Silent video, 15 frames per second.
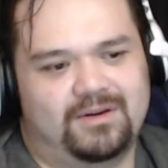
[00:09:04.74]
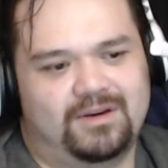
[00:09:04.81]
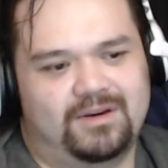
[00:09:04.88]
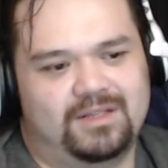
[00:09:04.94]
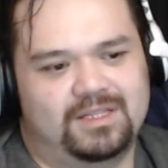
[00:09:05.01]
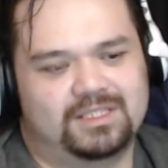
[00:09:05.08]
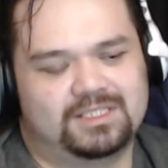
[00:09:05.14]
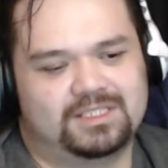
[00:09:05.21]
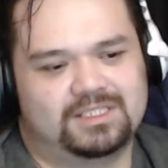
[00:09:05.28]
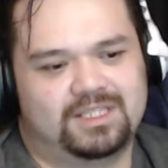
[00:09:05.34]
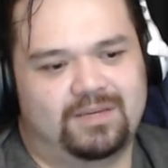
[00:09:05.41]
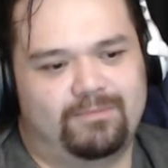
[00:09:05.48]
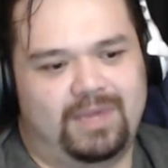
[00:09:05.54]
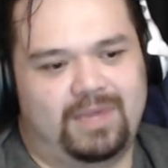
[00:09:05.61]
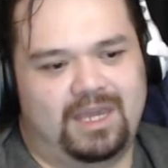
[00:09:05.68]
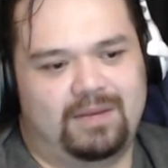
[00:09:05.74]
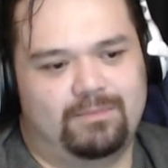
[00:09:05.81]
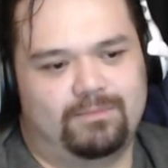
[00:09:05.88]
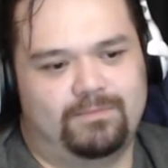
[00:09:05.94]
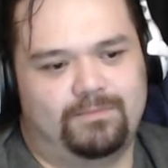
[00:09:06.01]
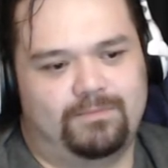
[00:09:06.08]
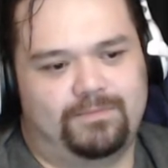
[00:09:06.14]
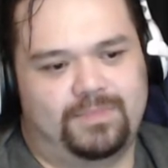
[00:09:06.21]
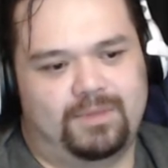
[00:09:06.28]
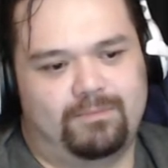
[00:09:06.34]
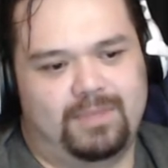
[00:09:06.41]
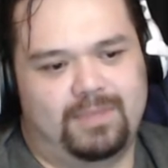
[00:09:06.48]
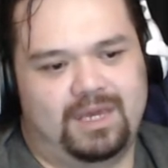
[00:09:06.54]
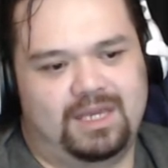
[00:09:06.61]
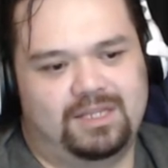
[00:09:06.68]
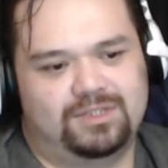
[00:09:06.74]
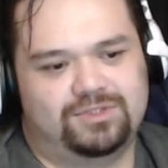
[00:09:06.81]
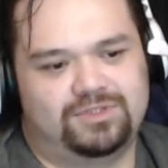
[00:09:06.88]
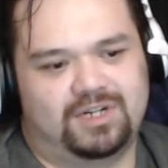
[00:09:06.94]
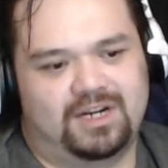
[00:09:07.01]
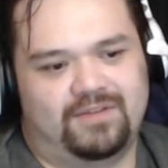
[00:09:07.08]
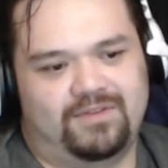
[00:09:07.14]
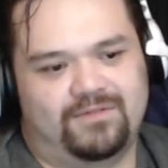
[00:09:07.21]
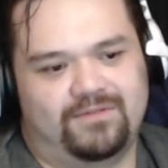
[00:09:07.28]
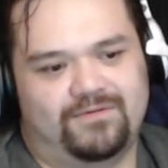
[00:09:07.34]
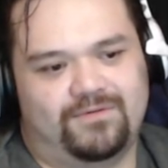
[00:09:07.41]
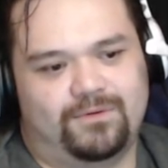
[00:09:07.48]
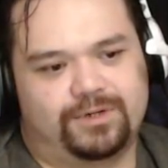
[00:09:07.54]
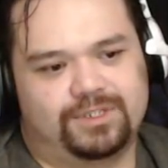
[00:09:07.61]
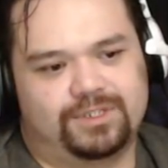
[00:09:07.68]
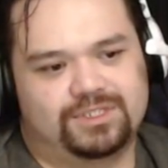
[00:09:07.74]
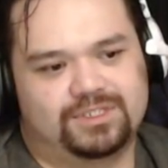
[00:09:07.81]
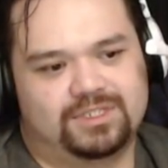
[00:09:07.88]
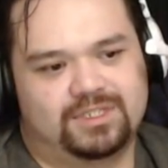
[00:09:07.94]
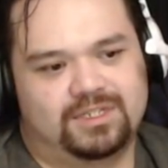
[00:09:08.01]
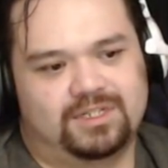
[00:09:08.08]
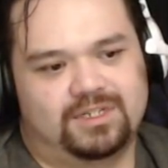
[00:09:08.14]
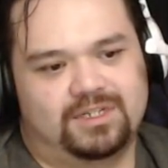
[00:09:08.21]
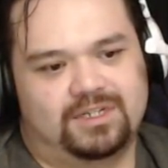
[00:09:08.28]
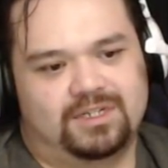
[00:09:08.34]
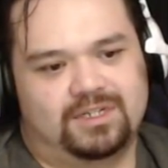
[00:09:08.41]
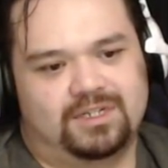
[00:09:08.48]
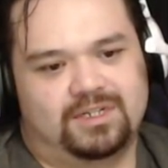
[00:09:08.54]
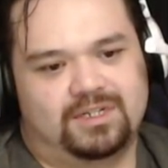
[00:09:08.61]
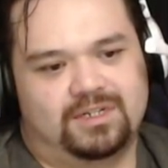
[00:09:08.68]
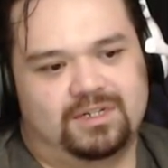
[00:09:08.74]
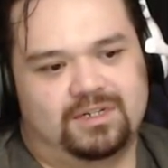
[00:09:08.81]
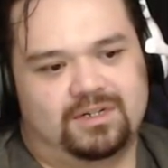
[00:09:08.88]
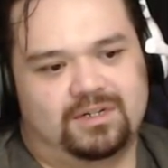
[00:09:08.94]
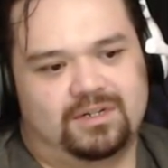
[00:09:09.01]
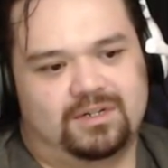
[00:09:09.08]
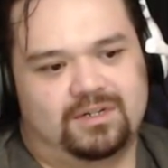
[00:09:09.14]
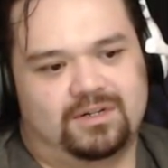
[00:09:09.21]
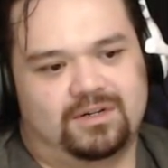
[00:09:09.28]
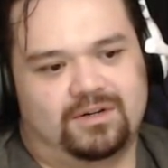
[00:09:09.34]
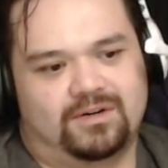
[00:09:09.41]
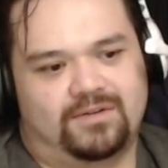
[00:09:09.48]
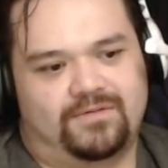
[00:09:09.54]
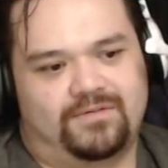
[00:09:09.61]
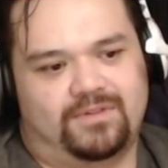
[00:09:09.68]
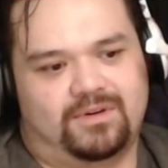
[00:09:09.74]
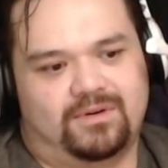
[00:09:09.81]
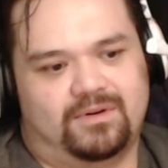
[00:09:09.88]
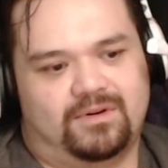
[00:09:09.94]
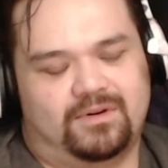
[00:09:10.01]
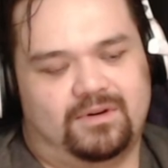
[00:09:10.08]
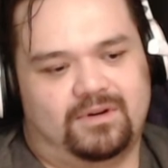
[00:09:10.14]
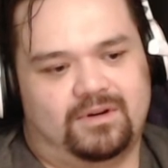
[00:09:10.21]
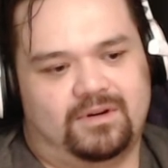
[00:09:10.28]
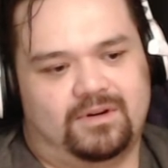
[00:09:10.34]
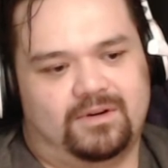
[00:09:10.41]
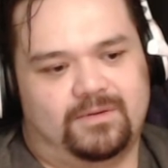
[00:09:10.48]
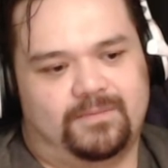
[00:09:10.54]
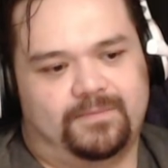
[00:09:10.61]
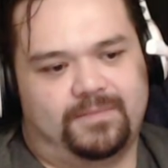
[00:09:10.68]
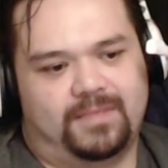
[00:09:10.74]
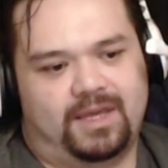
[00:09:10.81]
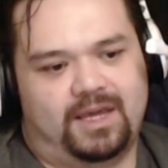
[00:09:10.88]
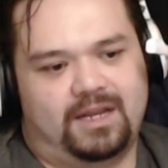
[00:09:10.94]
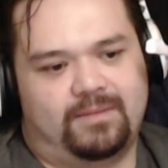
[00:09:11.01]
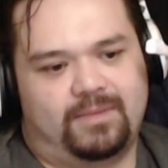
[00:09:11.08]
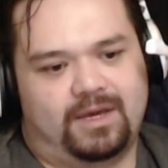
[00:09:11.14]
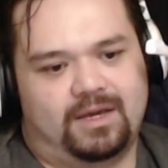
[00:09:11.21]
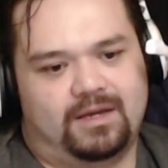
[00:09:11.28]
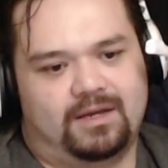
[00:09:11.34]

this is the main the main driving force of the um, anime.